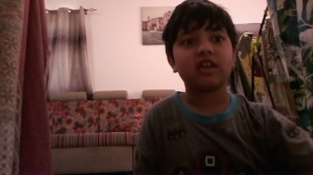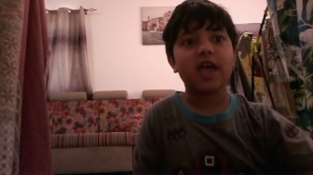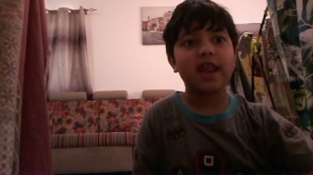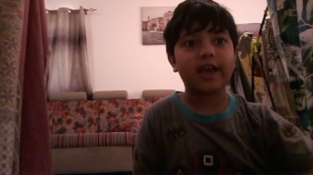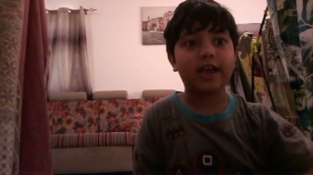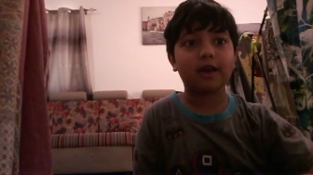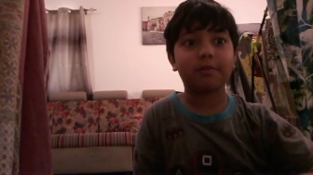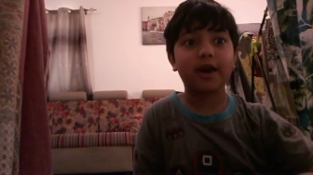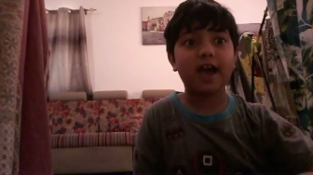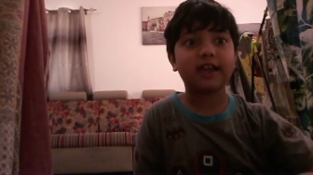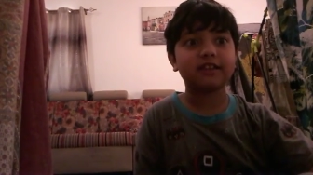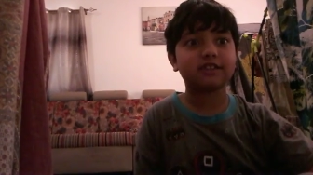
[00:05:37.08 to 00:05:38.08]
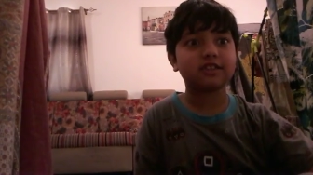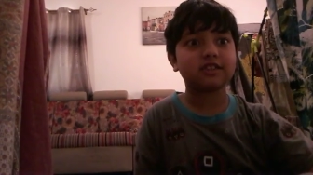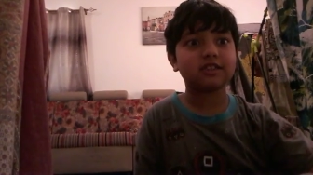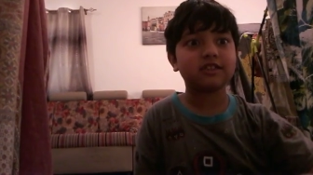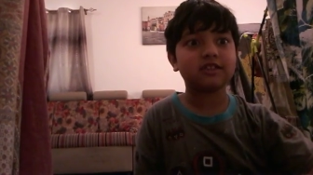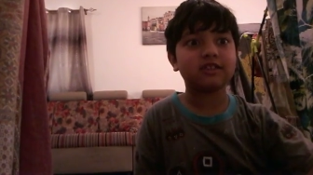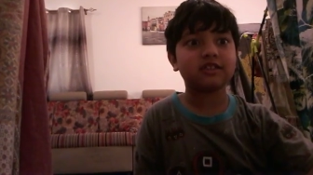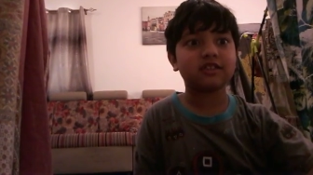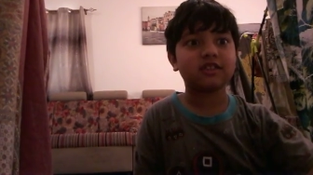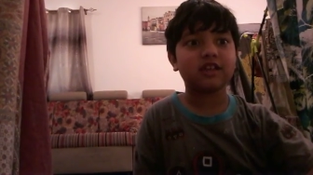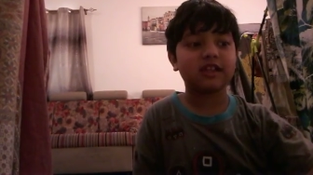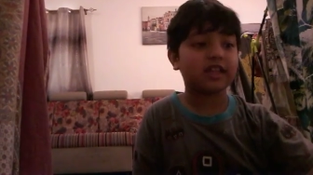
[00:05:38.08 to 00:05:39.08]
And I got a prize.
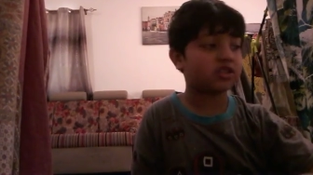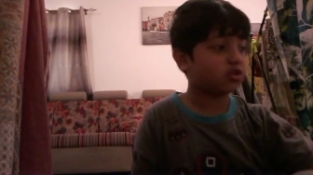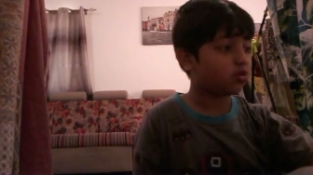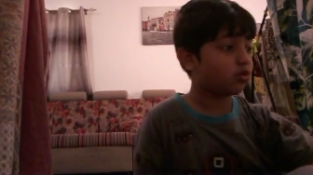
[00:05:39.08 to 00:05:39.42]
That's so